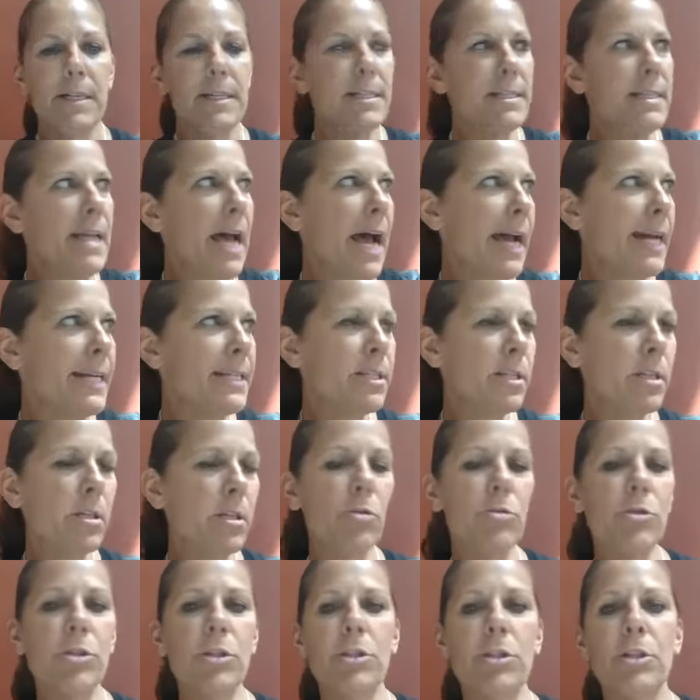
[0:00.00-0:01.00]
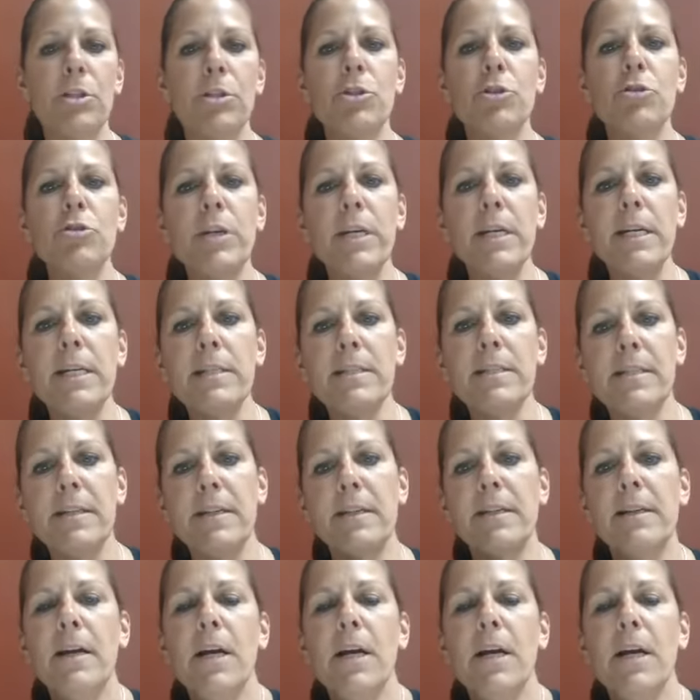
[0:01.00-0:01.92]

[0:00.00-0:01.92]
signs closer to the streets and